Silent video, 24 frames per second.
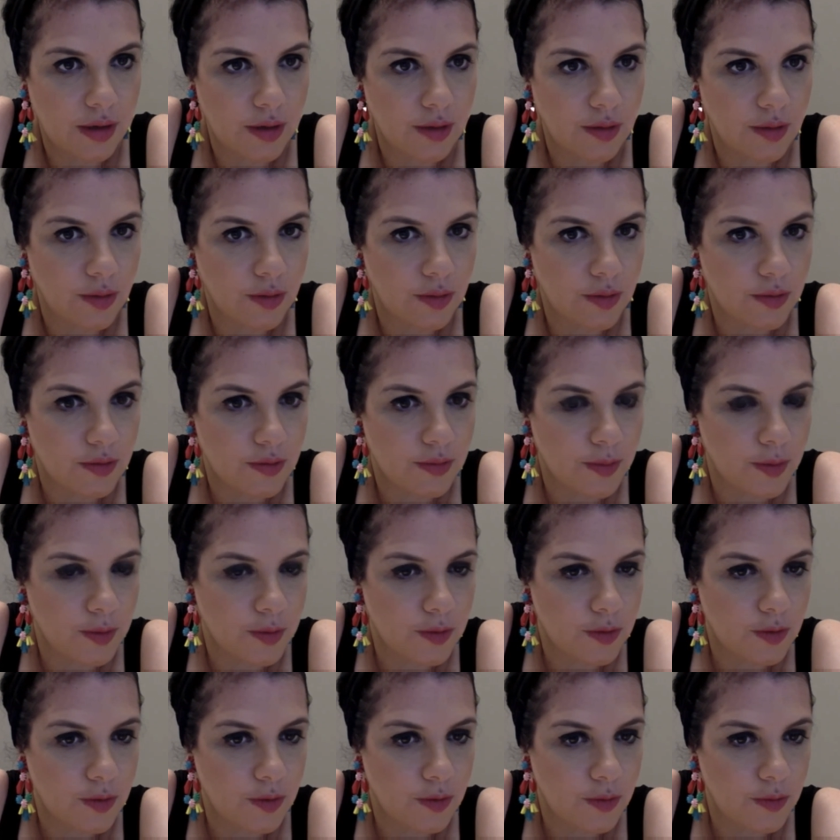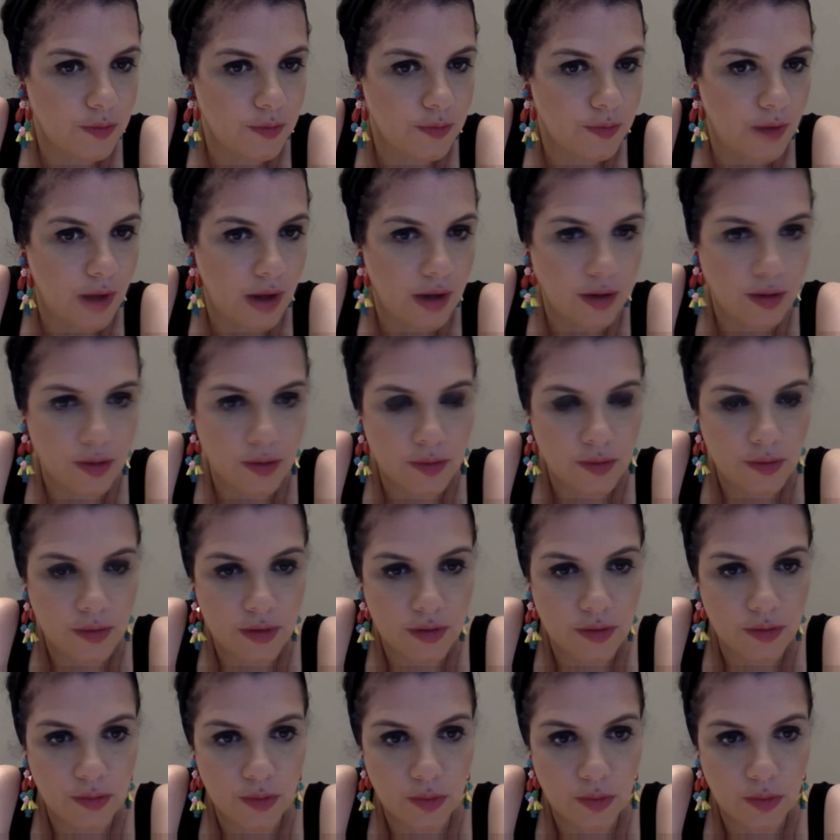look, we're supposed to follow these